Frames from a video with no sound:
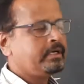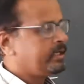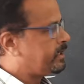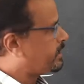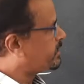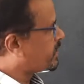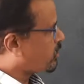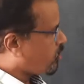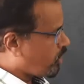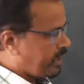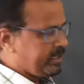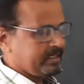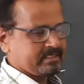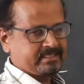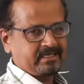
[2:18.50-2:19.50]
in the coil
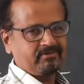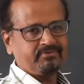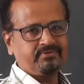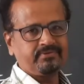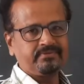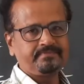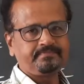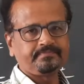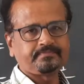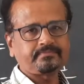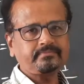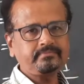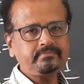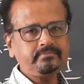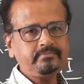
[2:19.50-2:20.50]
itself.
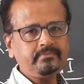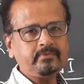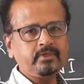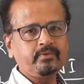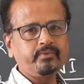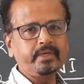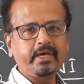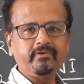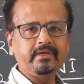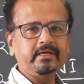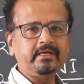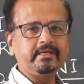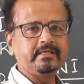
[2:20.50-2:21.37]
We have learnt